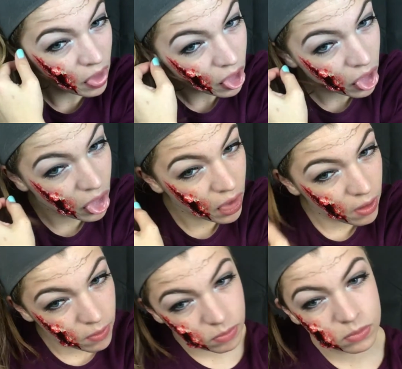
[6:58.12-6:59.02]
to
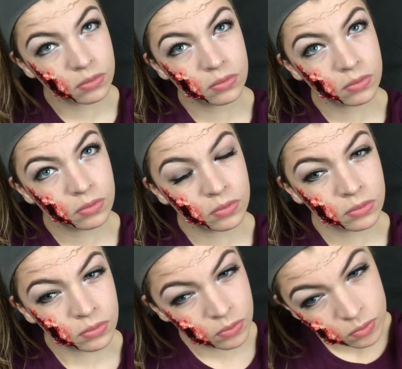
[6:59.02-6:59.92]
accidentally get fake blood
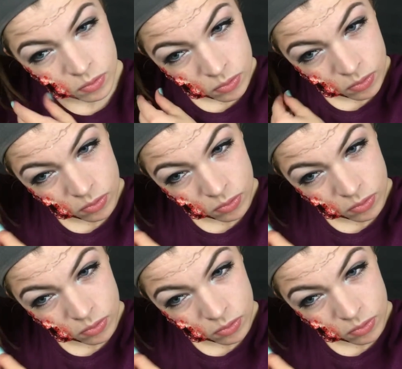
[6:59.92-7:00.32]
in my hair.